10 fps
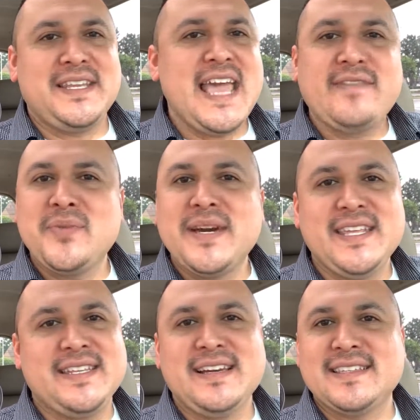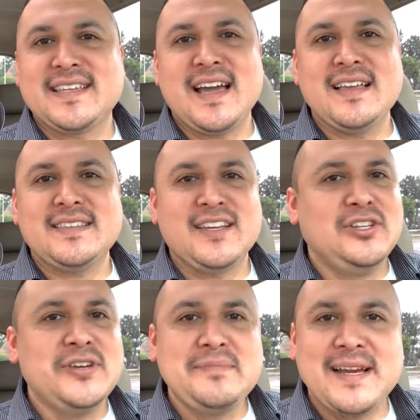And everybody does, guys,
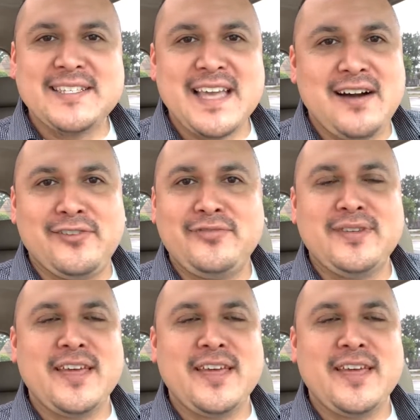including myself.